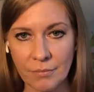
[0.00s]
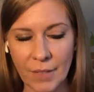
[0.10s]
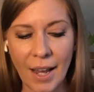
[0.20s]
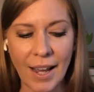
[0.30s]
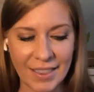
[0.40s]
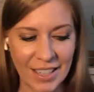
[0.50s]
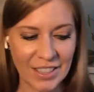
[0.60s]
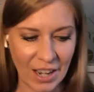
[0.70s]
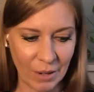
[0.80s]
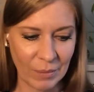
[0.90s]
at that
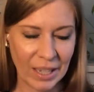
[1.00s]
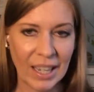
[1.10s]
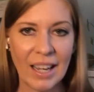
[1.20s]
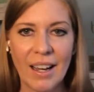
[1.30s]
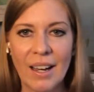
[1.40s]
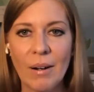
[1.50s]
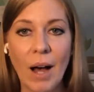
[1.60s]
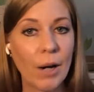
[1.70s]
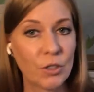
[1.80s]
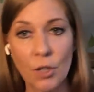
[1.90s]
time.
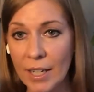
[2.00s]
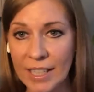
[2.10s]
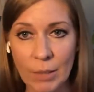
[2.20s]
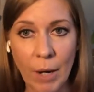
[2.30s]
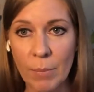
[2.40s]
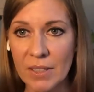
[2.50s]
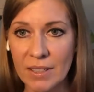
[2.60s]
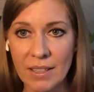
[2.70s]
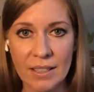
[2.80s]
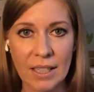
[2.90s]
I was trying to keep my
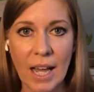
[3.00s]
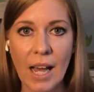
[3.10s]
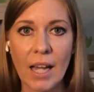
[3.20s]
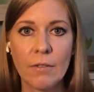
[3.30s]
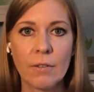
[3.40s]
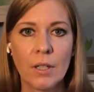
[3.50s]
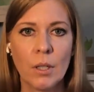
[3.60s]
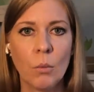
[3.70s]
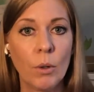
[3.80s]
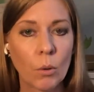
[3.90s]
businesses alive.
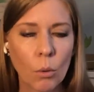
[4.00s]
We were